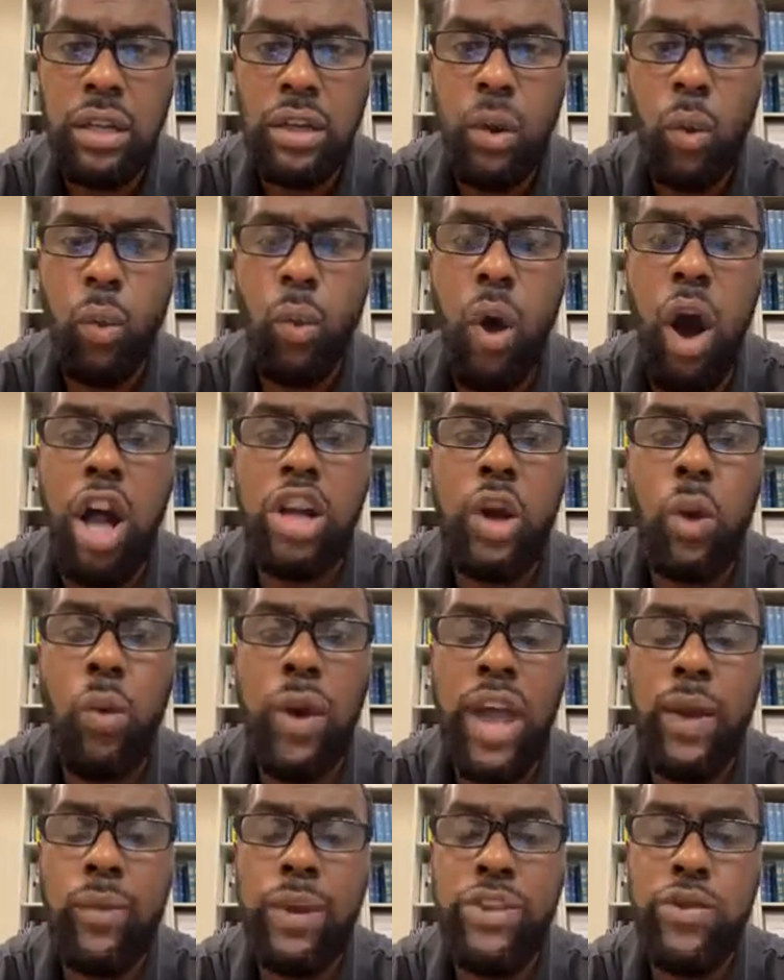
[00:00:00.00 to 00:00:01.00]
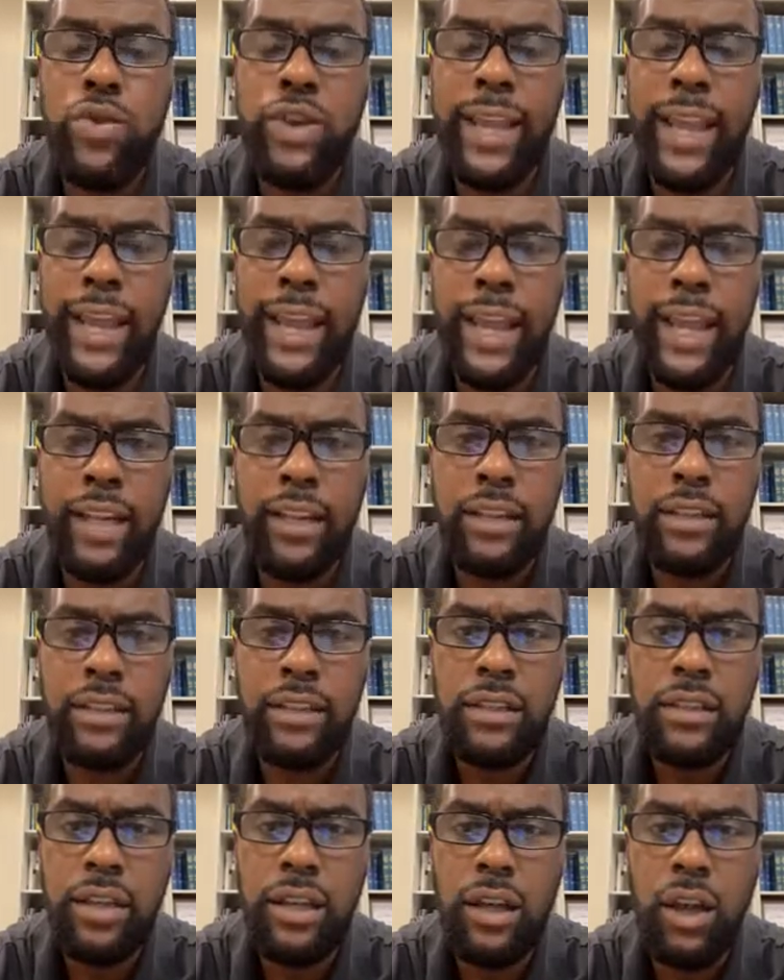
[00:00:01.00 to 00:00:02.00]
Walk away when you can.
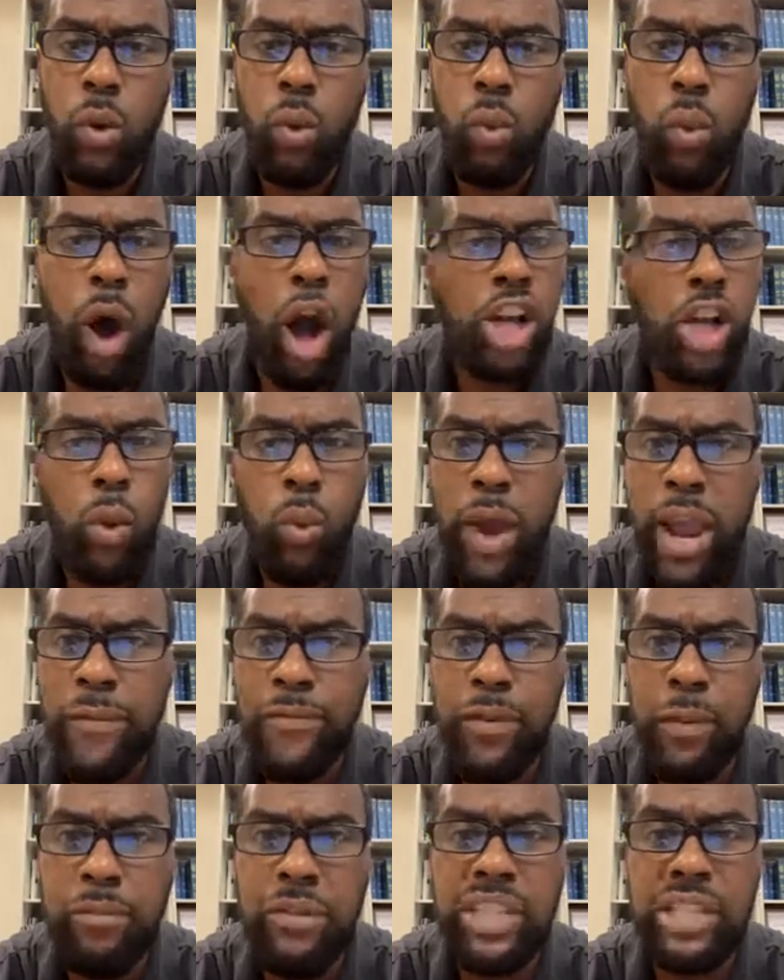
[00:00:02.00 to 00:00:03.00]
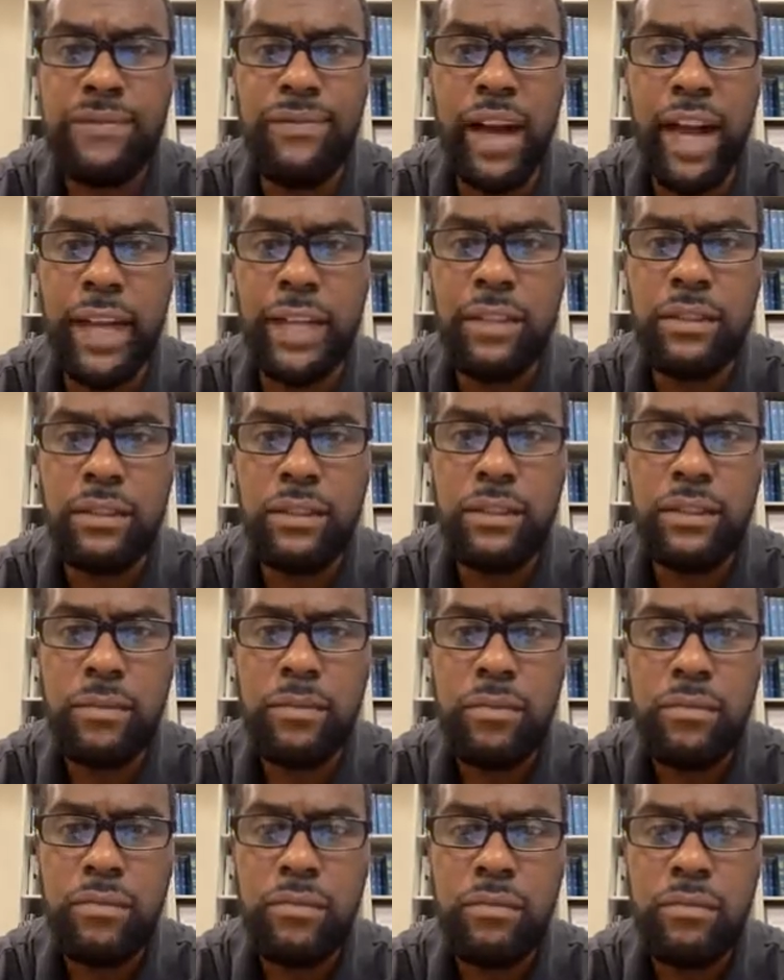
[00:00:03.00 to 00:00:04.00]
Walk away from this fight.
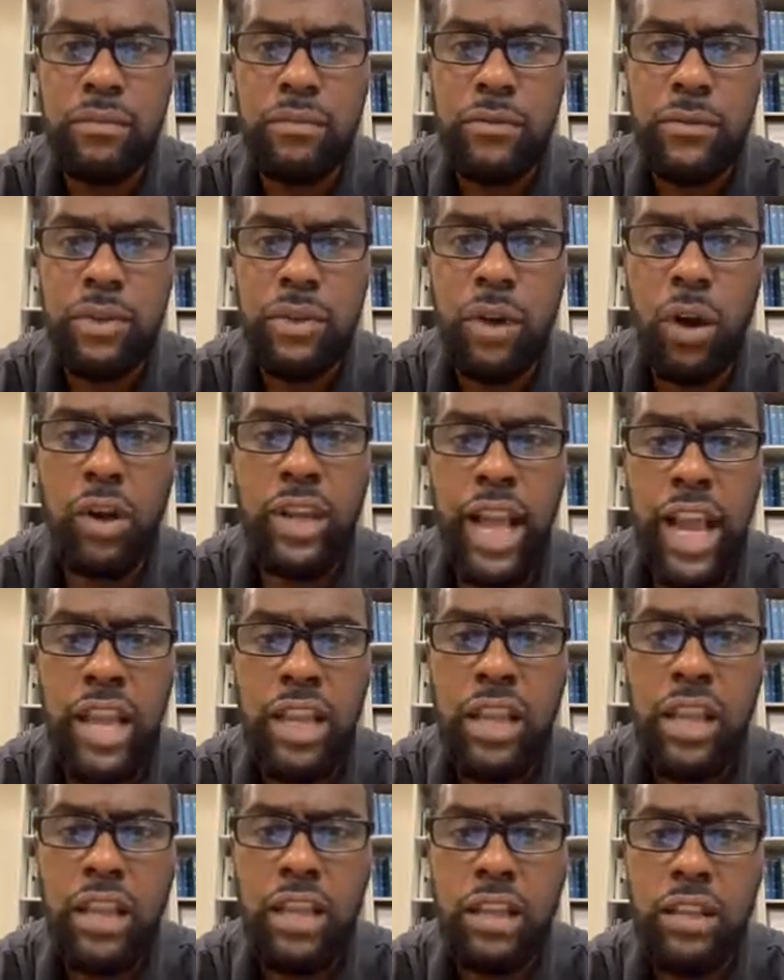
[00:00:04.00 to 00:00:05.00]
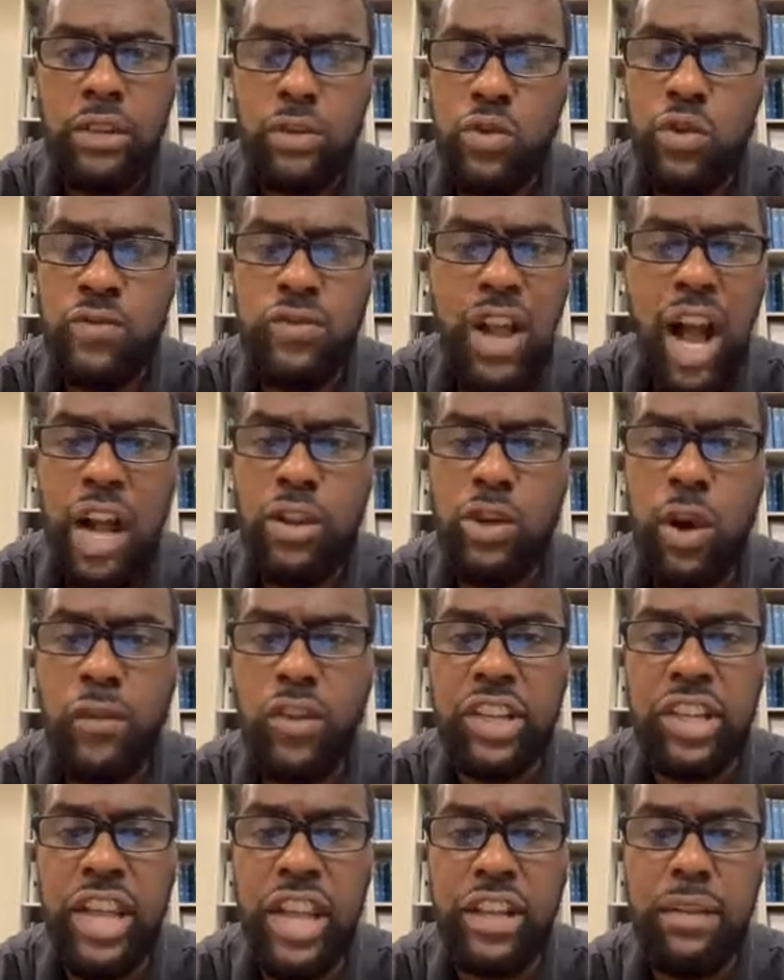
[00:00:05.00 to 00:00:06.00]
Okay? You've knocked
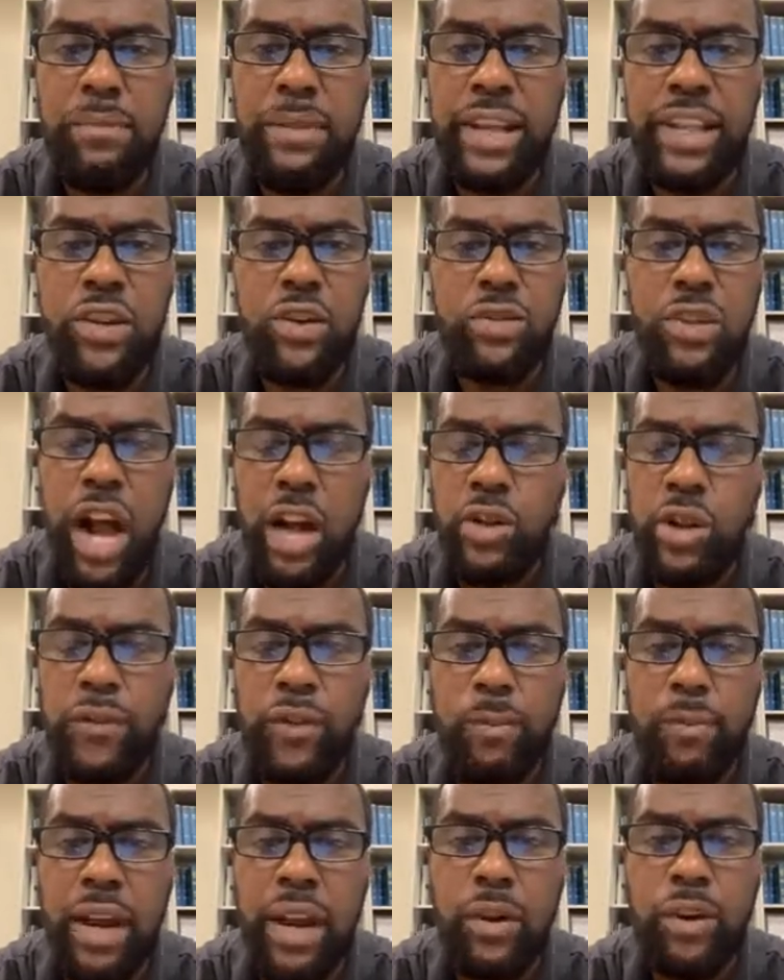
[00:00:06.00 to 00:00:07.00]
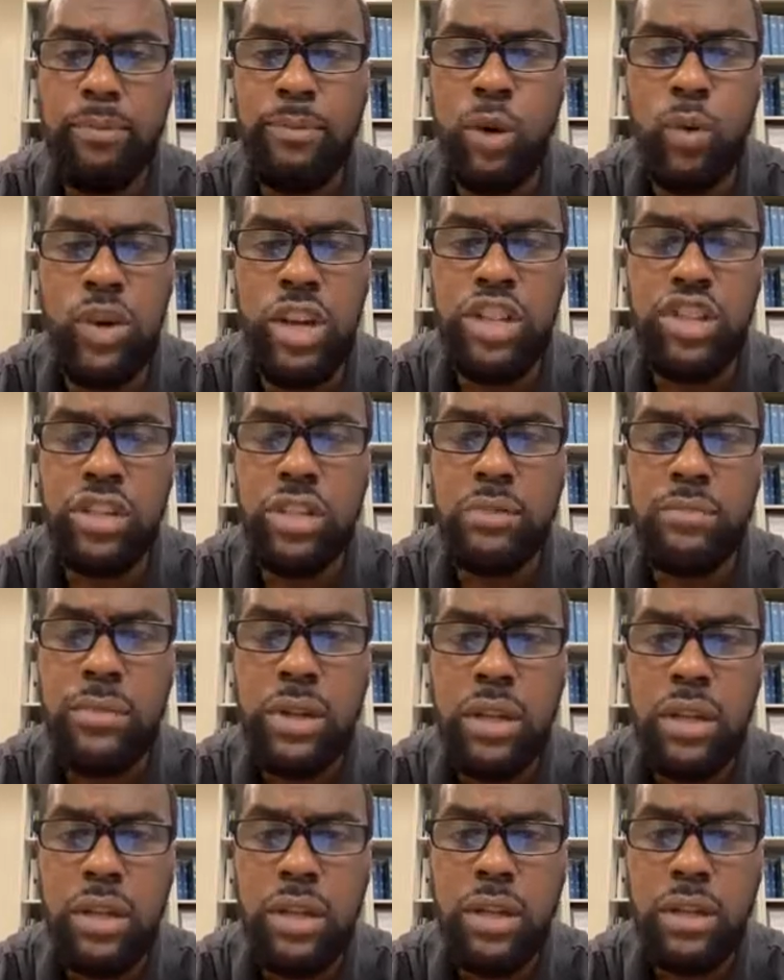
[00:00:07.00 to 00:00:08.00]
over Ken Amidi. You've knocked over Miriam Newesium.
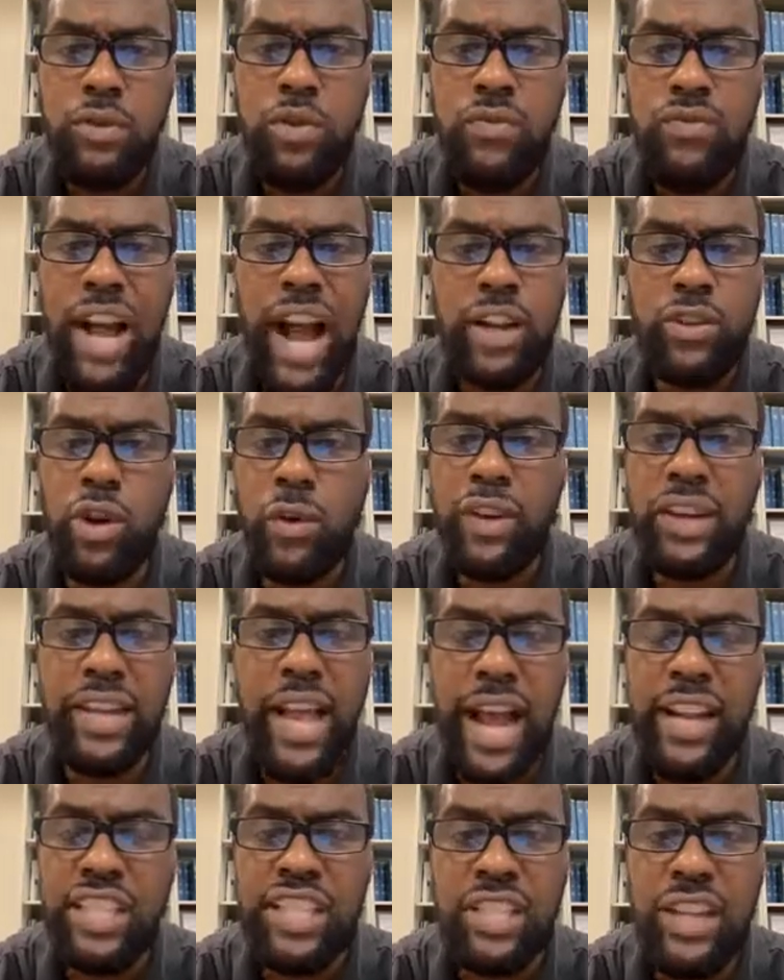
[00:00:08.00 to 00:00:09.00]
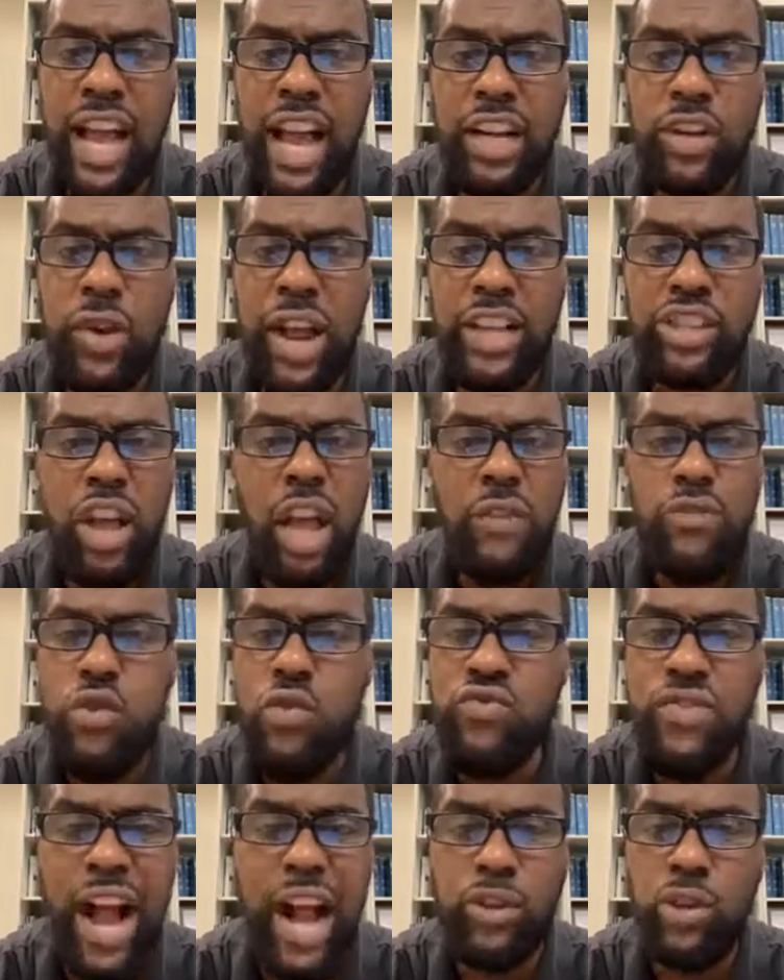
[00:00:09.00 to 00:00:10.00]
You've knocked over Donna Snodgrass.
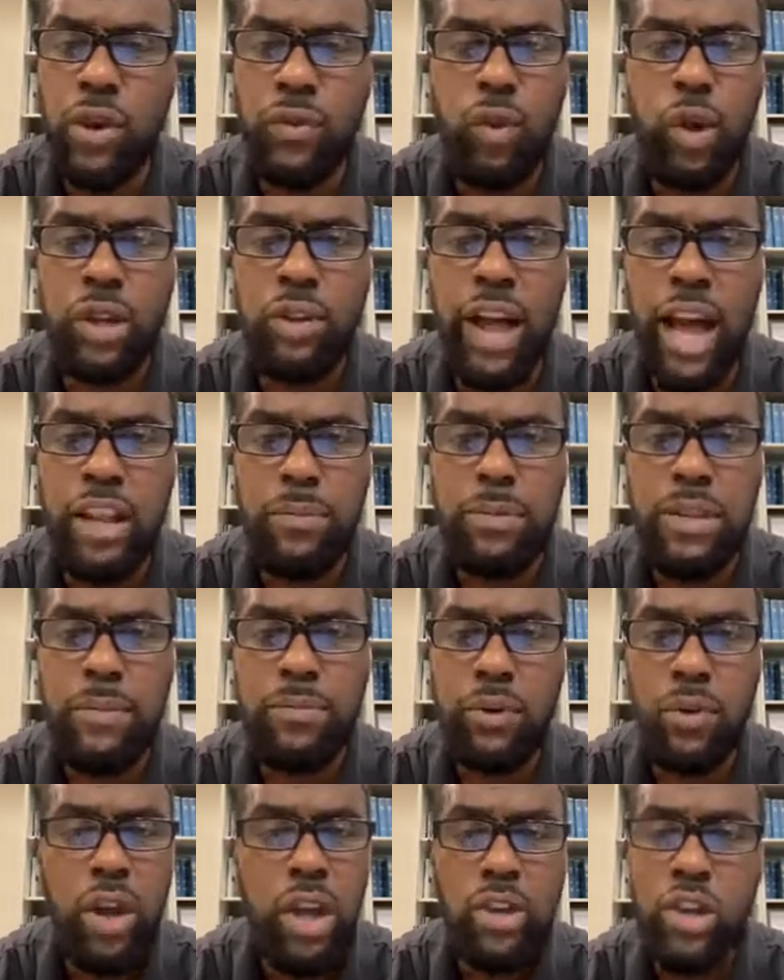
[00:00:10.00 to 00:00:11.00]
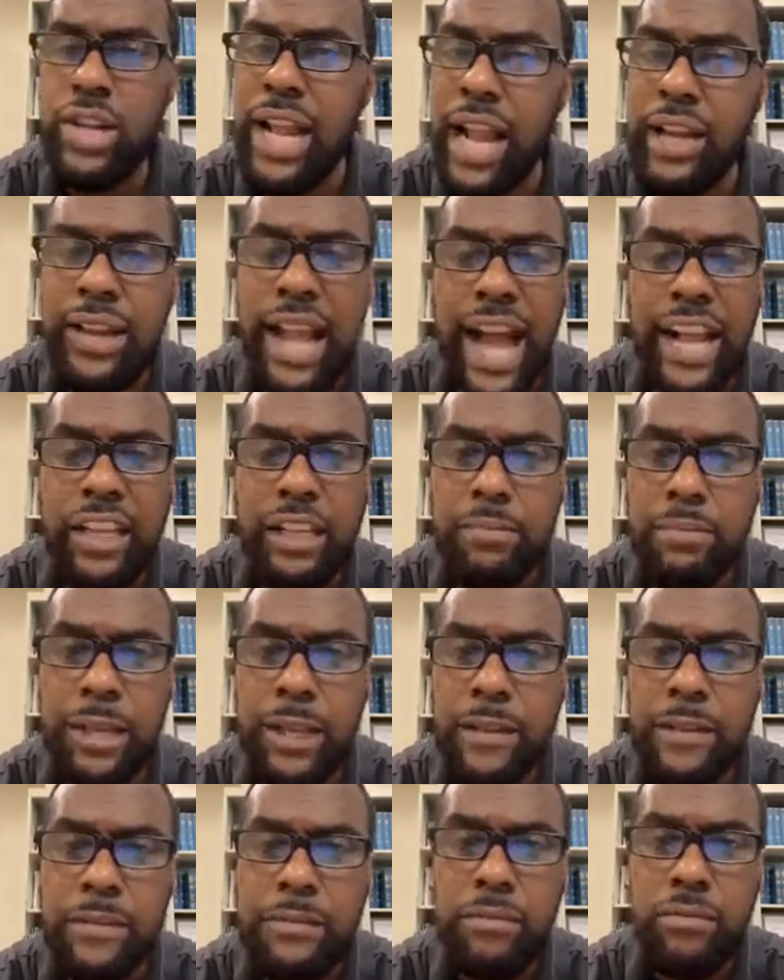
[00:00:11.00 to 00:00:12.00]
You've knocked over a lot of people. You're not knocking
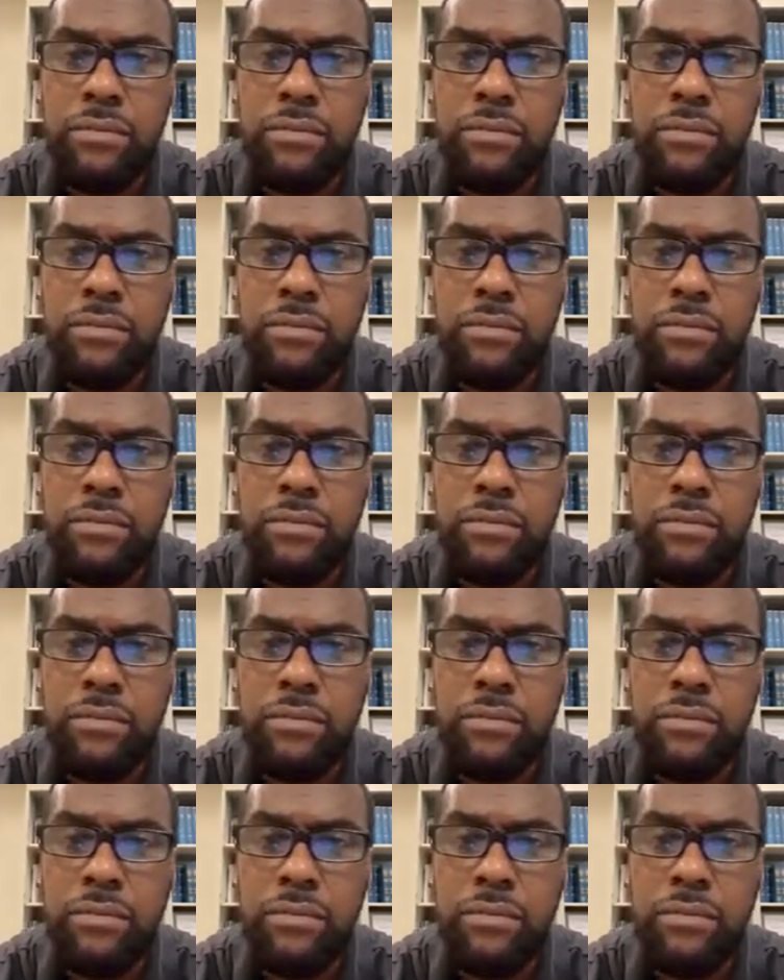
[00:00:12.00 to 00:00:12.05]
me.